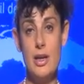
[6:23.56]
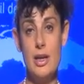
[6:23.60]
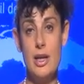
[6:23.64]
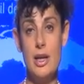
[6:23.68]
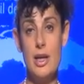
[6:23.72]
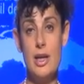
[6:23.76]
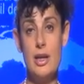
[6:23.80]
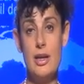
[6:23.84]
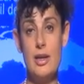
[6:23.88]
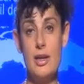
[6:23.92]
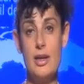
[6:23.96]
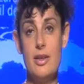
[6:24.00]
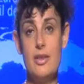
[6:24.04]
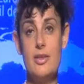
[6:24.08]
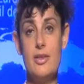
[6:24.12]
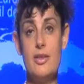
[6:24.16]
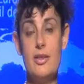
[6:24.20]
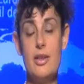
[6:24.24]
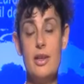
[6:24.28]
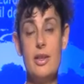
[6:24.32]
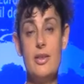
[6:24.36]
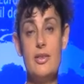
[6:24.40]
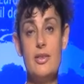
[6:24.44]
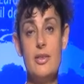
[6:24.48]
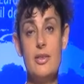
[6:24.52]
client
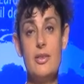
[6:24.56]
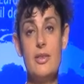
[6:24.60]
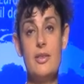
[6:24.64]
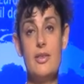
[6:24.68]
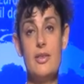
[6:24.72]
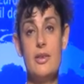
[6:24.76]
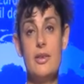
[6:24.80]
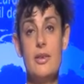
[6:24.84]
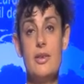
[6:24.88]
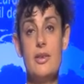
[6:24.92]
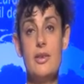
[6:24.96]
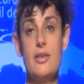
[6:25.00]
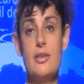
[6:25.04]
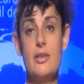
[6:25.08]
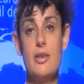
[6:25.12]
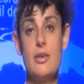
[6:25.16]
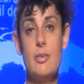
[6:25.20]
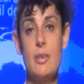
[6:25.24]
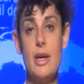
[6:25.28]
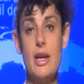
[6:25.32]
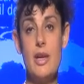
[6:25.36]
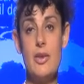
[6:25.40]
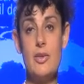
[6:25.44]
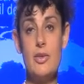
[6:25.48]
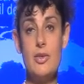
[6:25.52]
is concerned
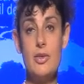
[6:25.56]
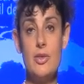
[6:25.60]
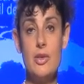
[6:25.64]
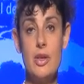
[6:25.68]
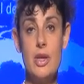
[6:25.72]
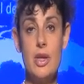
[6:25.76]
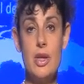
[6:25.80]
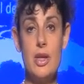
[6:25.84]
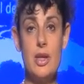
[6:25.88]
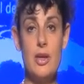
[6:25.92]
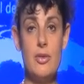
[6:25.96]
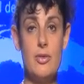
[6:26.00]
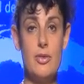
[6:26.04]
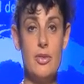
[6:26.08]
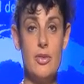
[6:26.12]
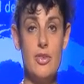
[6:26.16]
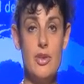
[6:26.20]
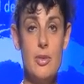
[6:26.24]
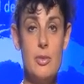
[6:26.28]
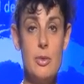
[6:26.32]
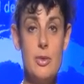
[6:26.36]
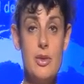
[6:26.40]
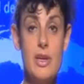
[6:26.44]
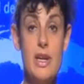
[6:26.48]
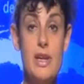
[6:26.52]
about, for
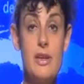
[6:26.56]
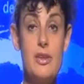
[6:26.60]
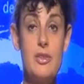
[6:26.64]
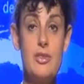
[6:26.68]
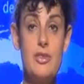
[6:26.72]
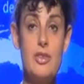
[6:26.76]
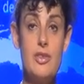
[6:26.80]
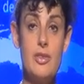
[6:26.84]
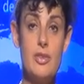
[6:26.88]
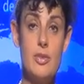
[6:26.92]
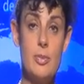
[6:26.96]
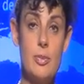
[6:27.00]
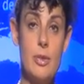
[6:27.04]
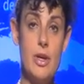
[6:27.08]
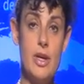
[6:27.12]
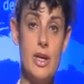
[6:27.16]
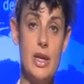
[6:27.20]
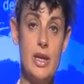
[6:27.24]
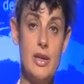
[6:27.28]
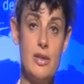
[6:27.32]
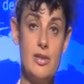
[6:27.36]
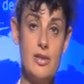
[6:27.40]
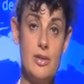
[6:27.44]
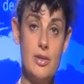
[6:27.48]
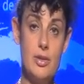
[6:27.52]
example, negligence by
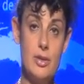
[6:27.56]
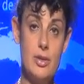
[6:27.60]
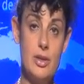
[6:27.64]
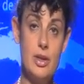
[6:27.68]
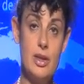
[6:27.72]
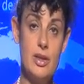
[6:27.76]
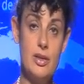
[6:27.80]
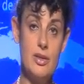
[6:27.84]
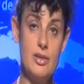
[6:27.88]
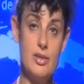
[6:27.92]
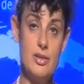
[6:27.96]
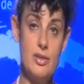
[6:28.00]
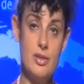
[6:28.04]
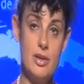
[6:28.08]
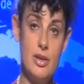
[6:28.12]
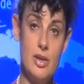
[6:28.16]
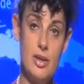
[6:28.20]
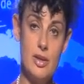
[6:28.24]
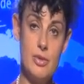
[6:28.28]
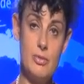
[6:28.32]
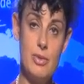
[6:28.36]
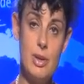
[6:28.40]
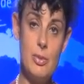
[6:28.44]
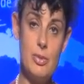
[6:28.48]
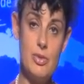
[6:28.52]
his lawyers
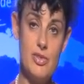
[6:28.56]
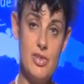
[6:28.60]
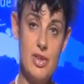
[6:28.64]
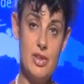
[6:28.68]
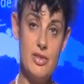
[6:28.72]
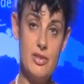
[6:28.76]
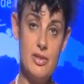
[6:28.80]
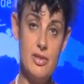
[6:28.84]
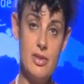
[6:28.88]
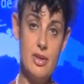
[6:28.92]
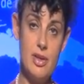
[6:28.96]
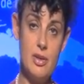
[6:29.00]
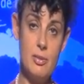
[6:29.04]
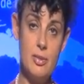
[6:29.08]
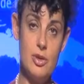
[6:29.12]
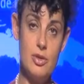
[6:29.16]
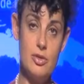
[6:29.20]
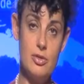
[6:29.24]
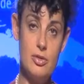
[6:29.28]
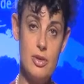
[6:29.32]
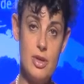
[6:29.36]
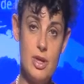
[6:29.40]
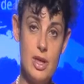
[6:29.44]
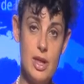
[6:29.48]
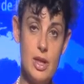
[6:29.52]
representing him at
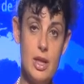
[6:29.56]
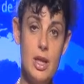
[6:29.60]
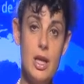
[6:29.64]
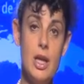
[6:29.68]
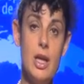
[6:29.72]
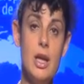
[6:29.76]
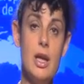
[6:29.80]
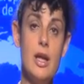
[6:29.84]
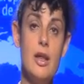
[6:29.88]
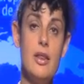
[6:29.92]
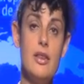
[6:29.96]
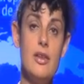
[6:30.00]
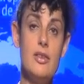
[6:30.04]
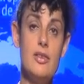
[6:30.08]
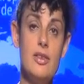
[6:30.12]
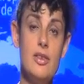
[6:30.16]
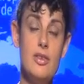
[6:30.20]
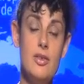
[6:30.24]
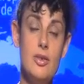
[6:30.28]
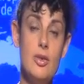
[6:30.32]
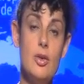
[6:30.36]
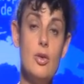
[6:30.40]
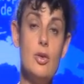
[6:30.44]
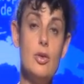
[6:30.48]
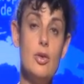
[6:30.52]
trial, this
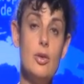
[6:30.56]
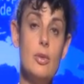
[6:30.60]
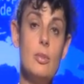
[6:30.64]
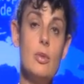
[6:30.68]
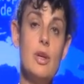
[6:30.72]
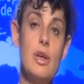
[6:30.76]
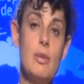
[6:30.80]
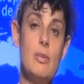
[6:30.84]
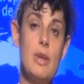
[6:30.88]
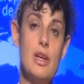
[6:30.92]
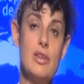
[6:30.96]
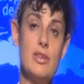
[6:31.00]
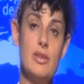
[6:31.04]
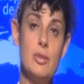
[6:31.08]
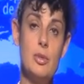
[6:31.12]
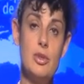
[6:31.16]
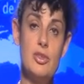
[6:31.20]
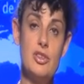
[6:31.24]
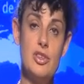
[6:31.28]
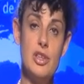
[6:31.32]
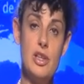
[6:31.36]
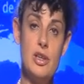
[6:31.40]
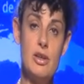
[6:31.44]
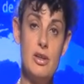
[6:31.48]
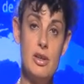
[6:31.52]
is not normally a matter
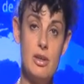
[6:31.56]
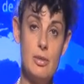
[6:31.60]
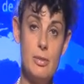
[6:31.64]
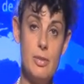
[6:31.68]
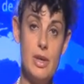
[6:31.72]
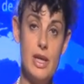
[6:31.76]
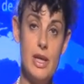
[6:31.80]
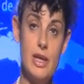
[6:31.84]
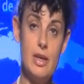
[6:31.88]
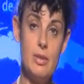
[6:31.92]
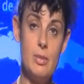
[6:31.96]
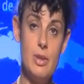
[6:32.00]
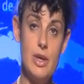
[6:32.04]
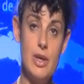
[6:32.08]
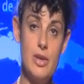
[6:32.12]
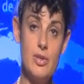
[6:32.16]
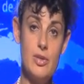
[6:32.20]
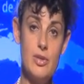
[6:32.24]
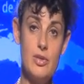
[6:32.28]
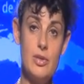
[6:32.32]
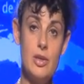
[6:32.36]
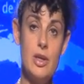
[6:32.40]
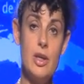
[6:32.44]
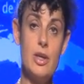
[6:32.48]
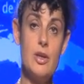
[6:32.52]
which he can complain
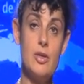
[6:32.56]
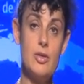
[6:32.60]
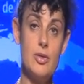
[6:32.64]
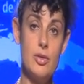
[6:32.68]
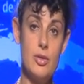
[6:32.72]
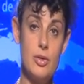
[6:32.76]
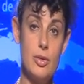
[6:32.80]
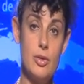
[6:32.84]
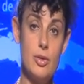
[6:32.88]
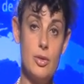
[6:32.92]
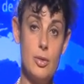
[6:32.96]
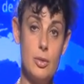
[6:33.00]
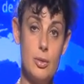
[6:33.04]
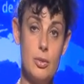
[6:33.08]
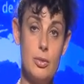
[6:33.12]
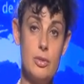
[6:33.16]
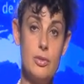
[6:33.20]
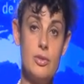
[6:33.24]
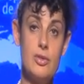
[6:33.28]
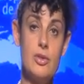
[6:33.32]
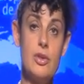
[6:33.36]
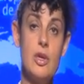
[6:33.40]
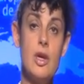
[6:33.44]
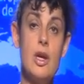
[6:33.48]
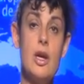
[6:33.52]
about to the
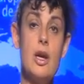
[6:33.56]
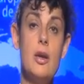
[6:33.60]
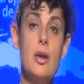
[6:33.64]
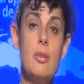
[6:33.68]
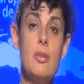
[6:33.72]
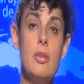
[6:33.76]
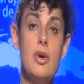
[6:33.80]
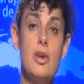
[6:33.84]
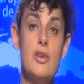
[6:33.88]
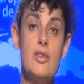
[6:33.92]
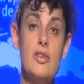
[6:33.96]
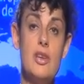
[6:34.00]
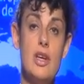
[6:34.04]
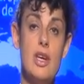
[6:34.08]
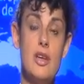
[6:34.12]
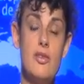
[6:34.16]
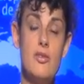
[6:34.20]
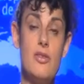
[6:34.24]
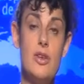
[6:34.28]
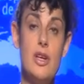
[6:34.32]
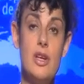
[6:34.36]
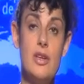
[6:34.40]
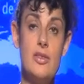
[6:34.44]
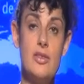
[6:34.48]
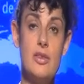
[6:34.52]
court. But
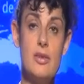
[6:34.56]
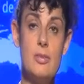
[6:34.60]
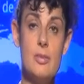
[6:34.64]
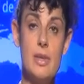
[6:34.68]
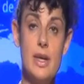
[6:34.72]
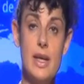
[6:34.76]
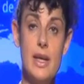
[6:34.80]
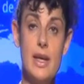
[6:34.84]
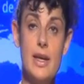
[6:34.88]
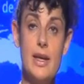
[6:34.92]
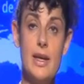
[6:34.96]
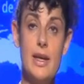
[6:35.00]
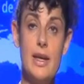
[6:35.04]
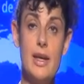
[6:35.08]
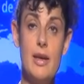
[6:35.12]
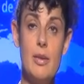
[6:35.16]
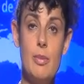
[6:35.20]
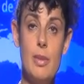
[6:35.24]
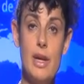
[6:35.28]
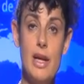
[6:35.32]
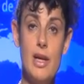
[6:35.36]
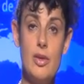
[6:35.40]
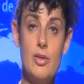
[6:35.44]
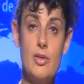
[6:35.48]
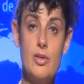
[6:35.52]
if he is complaining
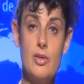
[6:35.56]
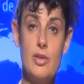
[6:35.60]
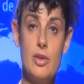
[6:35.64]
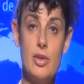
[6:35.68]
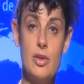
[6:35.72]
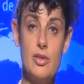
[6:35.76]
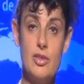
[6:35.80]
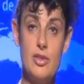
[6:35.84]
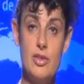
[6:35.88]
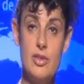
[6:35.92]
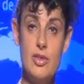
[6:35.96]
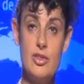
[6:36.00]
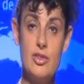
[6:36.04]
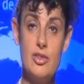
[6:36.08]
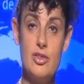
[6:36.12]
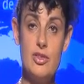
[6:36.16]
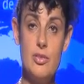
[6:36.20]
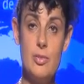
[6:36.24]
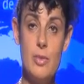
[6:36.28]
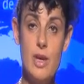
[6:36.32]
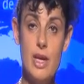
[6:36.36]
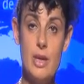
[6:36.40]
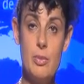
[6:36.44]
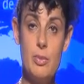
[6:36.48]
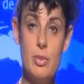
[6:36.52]
about
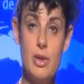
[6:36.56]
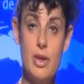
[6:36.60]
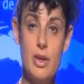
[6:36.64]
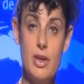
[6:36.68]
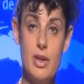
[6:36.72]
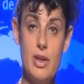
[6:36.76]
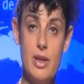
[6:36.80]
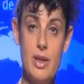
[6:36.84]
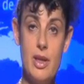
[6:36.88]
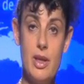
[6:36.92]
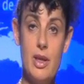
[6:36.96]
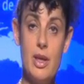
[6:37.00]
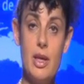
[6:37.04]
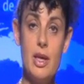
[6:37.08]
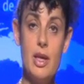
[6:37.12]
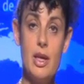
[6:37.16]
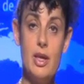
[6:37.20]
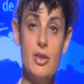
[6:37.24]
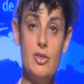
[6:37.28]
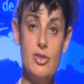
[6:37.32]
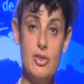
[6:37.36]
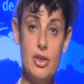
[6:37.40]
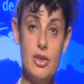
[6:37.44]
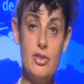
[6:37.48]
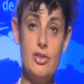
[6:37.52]
decisions made by the
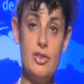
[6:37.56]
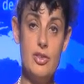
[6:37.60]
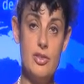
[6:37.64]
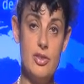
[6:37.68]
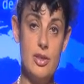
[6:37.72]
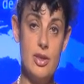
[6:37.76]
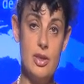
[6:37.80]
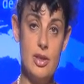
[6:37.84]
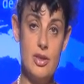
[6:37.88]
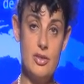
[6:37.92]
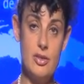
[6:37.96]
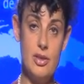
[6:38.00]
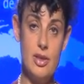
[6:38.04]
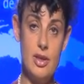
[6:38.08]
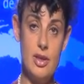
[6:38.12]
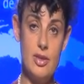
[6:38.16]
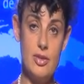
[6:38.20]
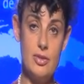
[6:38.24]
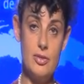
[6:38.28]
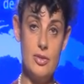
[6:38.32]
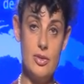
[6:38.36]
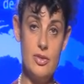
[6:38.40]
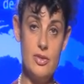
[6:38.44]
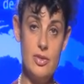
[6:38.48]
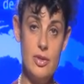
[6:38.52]
judges in his
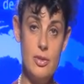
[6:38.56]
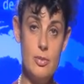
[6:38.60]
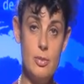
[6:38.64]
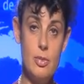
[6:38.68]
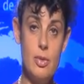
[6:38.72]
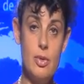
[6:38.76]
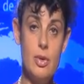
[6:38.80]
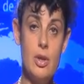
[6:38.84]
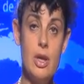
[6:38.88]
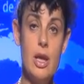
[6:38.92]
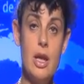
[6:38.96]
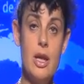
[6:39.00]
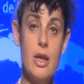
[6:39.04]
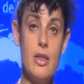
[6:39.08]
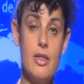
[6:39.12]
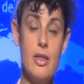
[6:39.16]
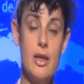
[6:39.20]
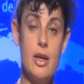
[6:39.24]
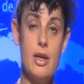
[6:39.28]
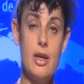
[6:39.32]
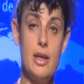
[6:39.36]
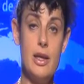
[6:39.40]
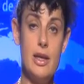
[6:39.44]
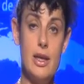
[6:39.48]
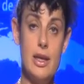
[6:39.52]
case, for example,
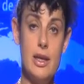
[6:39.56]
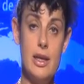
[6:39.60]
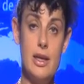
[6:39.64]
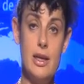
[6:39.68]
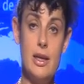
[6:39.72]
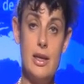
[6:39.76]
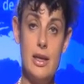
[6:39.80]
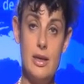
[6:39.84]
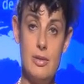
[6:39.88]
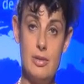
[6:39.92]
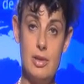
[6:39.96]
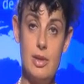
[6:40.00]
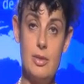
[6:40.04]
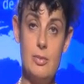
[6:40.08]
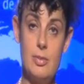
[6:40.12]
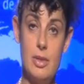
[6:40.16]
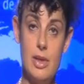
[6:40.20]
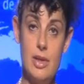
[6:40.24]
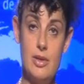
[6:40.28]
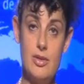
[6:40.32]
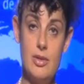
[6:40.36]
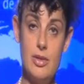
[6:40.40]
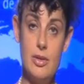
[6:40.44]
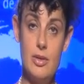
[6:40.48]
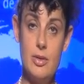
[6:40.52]
then he clearly can
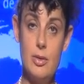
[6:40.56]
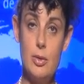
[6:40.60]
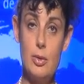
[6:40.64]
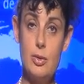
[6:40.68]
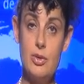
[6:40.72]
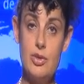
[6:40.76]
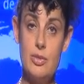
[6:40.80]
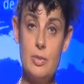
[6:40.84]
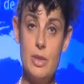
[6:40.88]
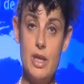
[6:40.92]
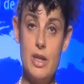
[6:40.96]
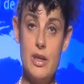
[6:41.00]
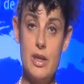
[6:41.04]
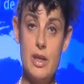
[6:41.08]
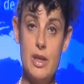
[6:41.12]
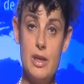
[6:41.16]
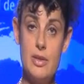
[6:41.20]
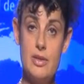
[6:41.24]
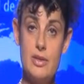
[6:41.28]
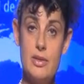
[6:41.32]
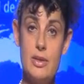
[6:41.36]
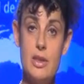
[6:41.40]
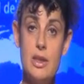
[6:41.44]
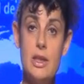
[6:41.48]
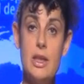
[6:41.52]
complain to the court about
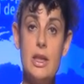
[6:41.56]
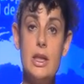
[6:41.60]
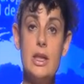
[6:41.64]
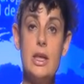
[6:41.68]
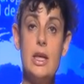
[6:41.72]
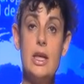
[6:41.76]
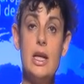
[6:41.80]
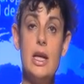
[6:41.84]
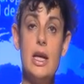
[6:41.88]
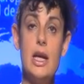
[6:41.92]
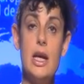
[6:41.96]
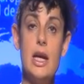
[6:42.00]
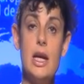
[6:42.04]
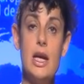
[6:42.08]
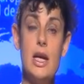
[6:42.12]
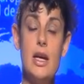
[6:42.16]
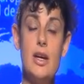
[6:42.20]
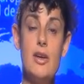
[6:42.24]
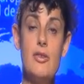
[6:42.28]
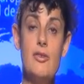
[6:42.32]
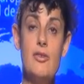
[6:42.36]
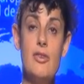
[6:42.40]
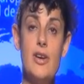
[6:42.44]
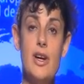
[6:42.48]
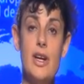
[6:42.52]

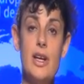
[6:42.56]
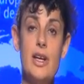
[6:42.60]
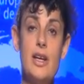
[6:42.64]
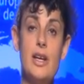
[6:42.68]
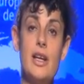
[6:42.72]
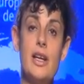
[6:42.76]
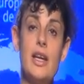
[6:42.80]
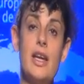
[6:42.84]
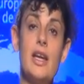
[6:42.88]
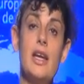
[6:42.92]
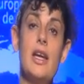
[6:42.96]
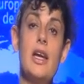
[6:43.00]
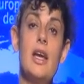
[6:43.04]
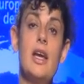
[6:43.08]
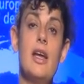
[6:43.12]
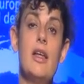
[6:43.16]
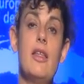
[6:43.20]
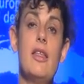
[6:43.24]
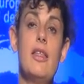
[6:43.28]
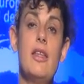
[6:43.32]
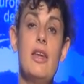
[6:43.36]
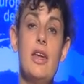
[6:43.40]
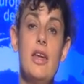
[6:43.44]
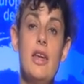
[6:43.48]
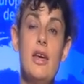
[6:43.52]
that. Finally,
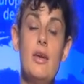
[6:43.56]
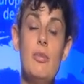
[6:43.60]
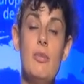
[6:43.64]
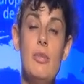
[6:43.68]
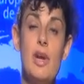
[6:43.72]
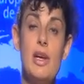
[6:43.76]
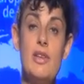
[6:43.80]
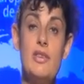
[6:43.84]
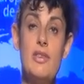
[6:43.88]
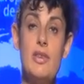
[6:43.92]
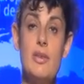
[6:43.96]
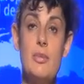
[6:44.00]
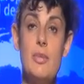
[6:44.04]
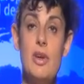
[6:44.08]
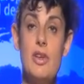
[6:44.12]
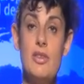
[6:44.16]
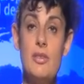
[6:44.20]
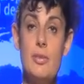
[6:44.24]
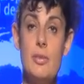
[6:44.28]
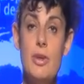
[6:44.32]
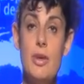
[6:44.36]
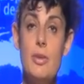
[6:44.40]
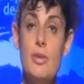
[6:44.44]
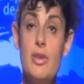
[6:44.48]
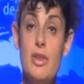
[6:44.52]
the matter
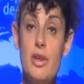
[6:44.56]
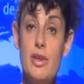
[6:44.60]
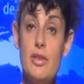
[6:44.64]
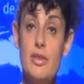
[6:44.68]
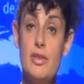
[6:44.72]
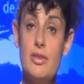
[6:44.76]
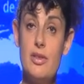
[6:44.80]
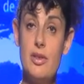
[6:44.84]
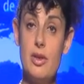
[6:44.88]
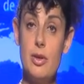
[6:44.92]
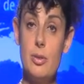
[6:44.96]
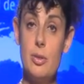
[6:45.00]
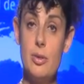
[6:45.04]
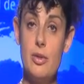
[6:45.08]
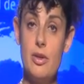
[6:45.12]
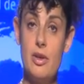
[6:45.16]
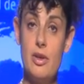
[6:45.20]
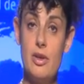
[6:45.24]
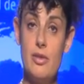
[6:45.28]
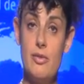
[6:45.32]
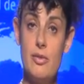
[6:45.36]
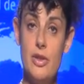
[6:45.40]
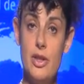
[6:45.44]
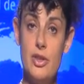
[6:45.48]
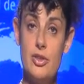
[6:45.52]
must be within the scope of the
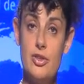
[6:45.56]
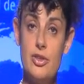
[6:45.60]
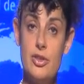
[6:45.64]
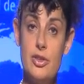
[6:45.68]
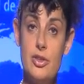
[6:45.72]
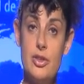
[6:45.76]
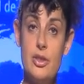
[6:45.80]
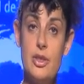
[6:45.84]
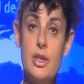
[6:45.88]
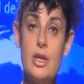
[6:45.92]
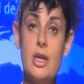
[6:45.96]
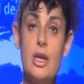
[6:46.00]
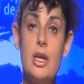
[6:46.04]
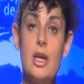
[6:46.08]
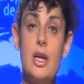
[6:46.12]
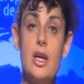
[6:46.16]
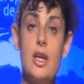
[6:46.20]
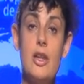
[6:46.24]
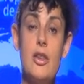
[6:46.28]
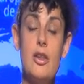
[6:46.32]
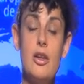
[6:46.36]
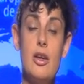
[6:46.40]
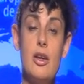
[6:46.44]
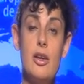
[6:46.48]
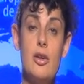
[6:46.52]
Convention.
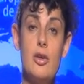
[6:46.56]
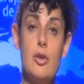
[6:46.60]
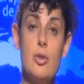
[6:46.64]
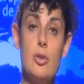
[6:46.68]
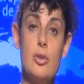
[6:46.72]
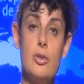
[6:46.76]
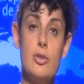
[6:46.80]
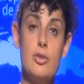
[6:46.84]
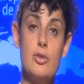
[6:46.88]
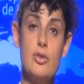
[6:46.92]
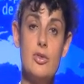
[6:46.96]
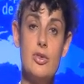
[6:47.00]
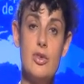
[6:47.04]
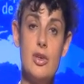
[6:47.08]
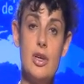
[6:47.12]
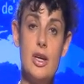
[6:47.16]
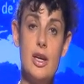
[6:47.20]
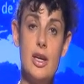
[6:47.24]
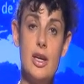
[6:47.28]
The court